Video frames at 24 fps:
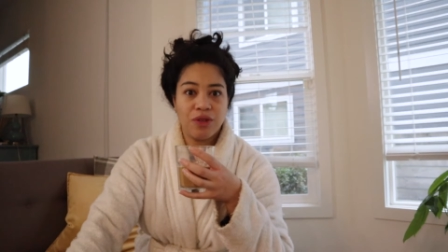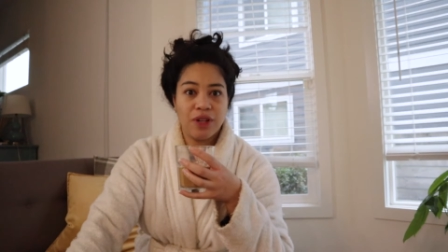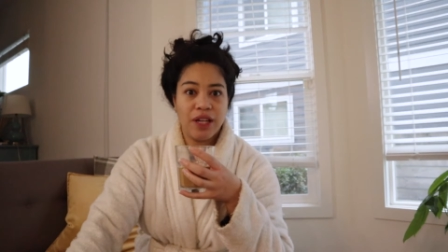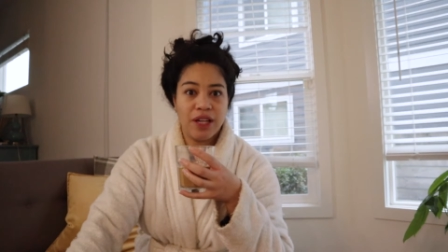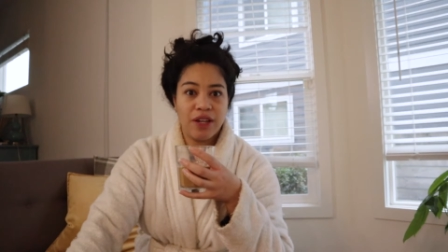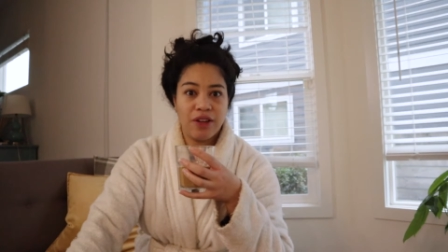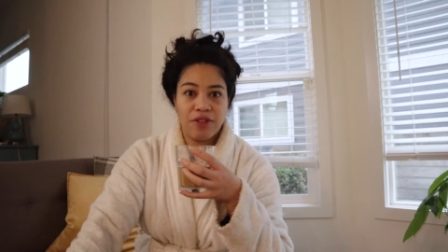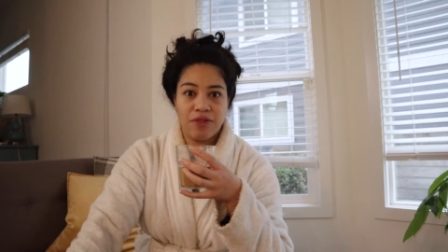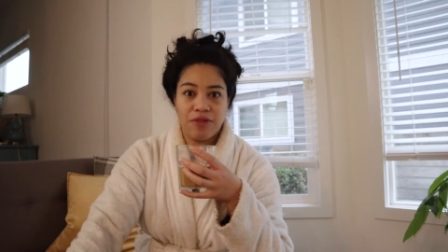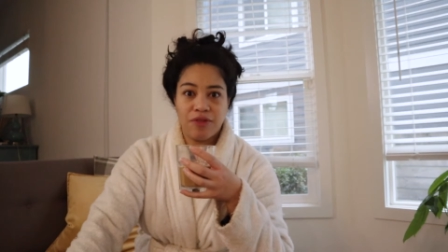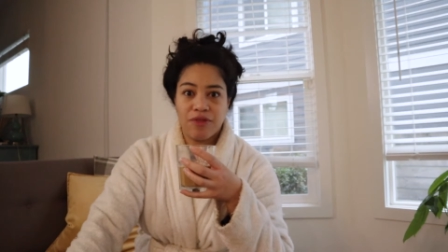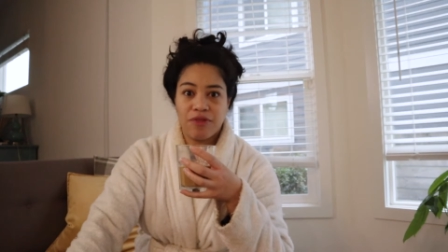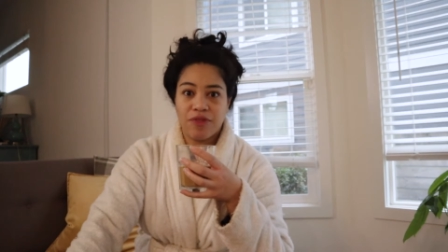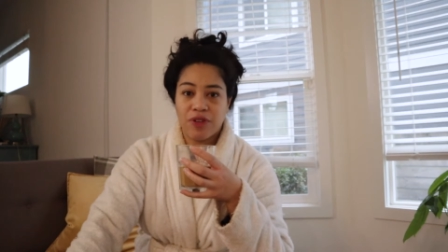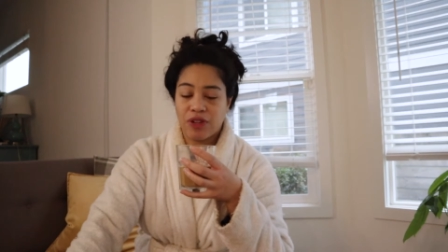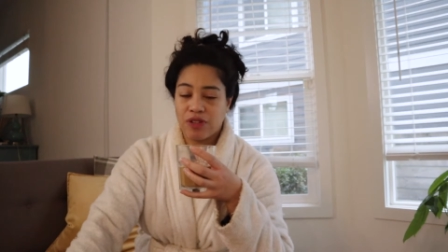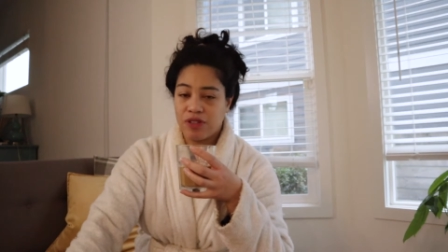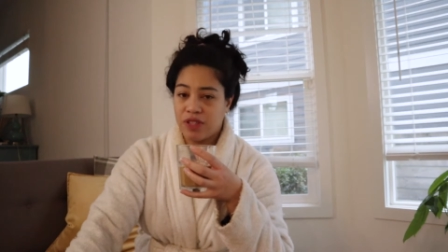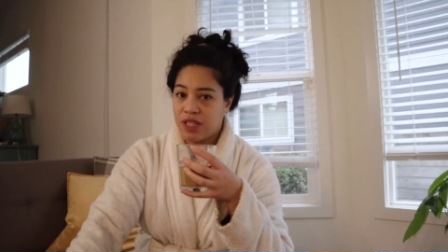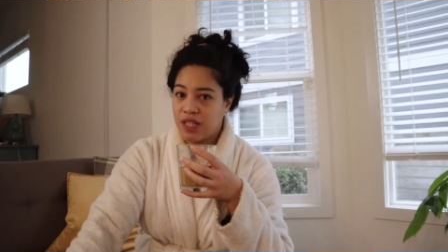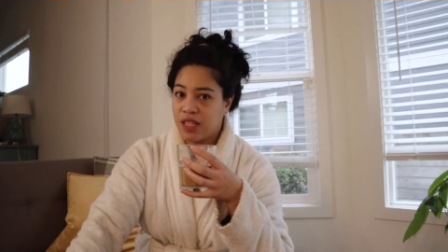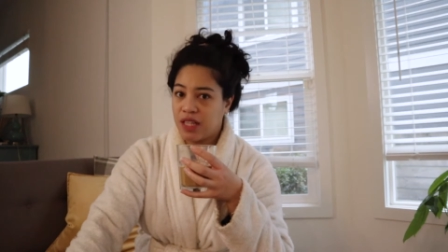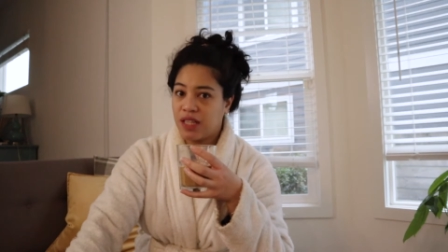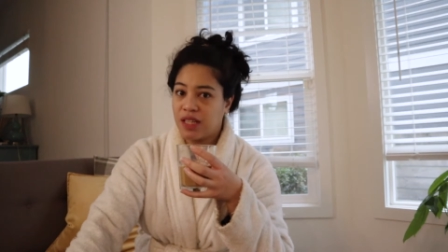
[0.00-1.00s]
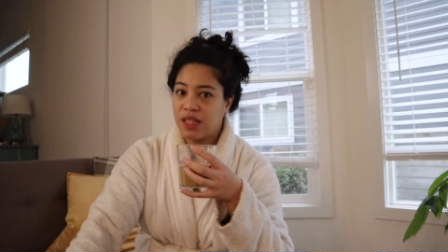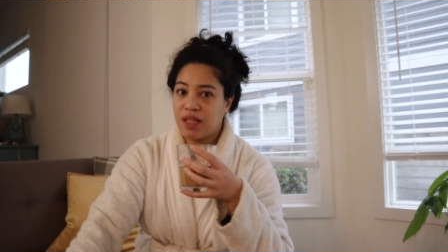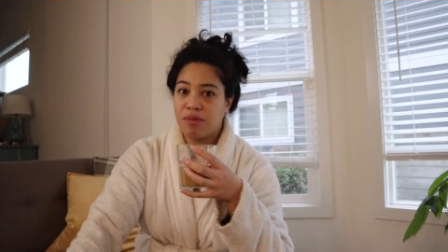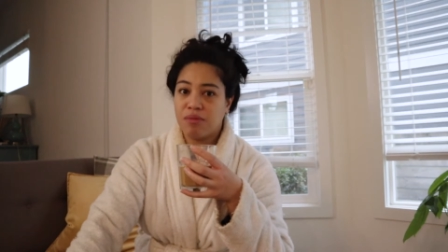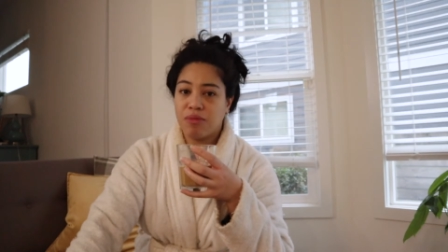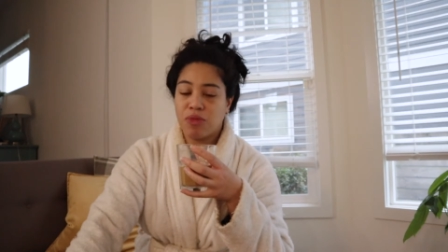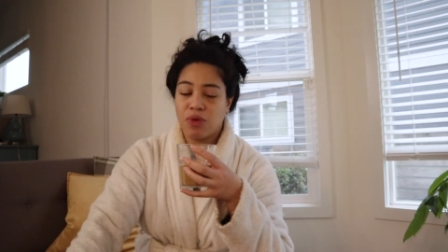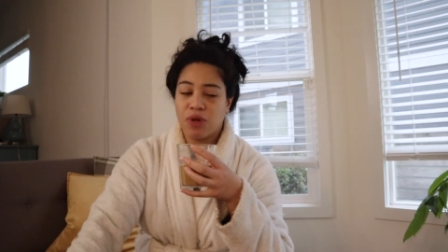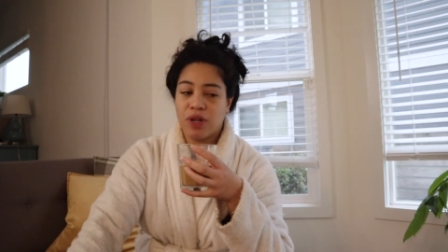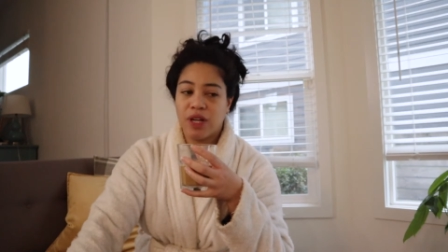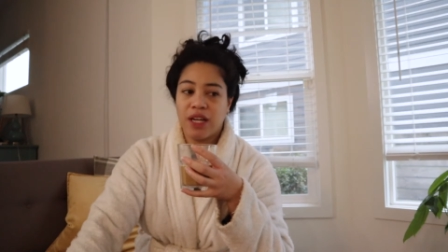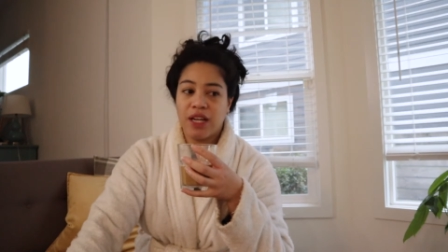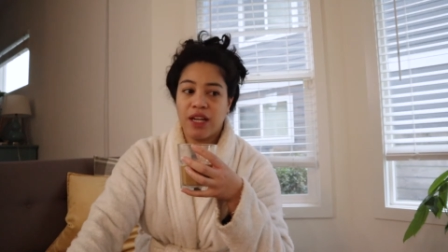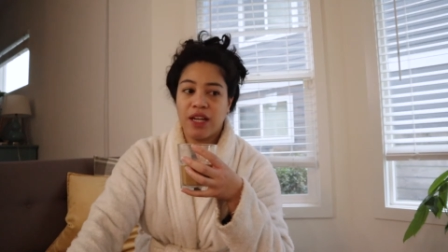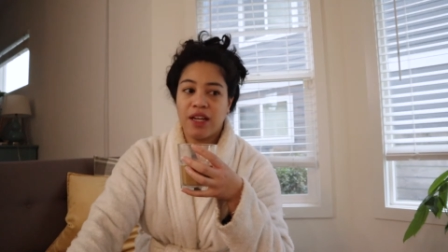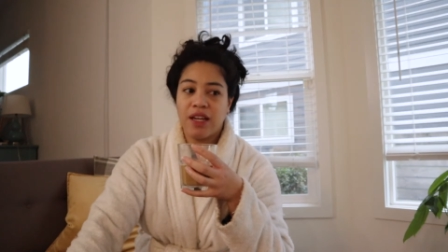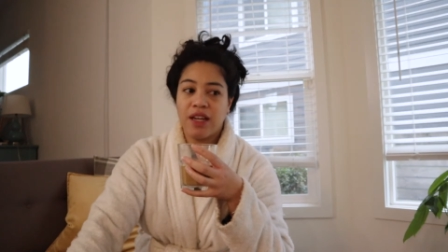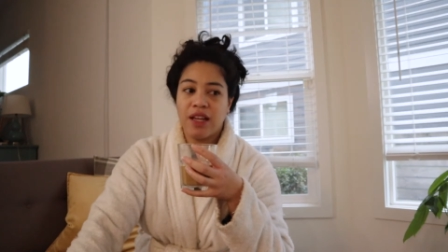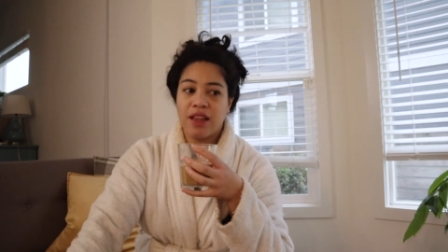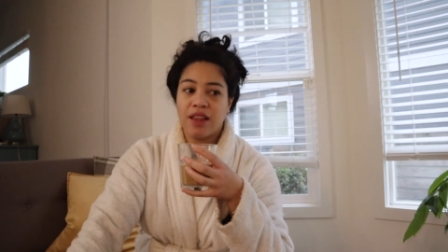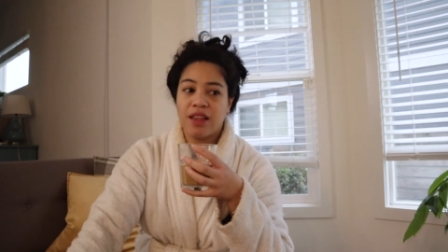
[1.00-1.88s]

it first thing in the morning,